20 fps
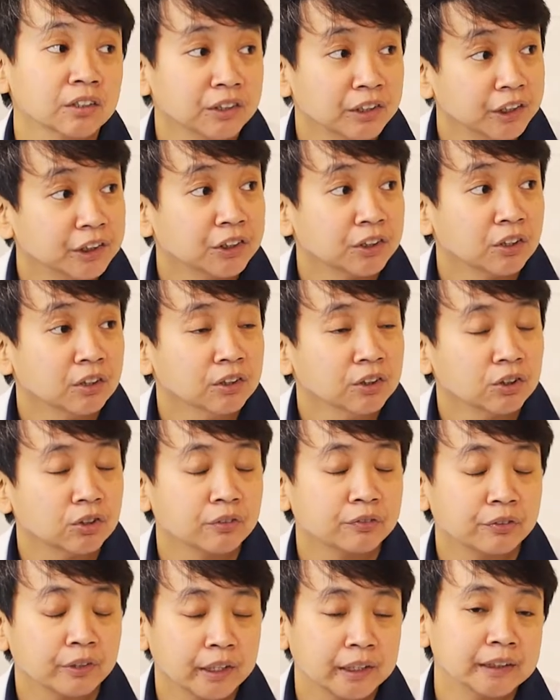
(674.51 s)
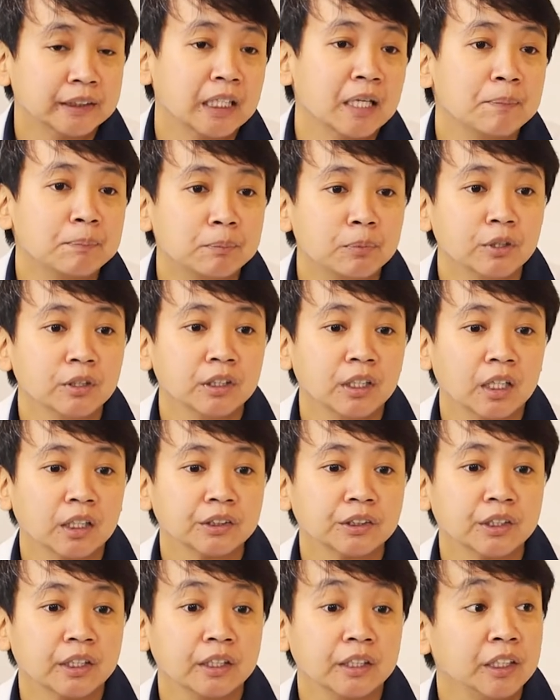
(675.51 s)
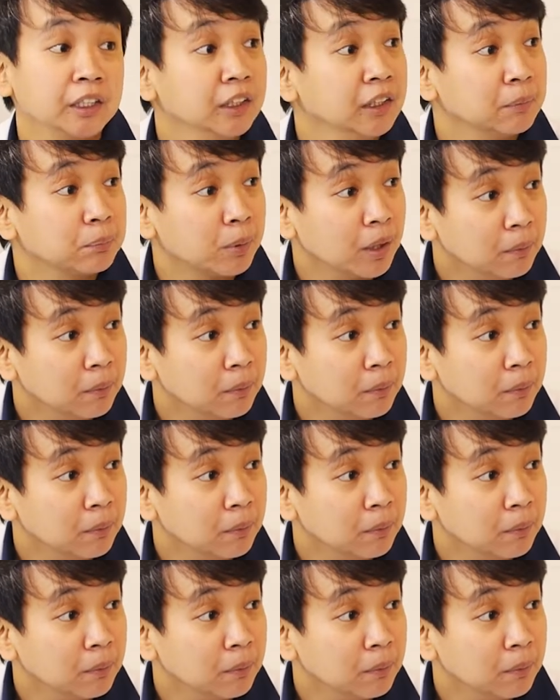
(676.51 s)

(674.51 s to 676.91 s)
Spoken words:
conditions. So for example, naa siya'y kidney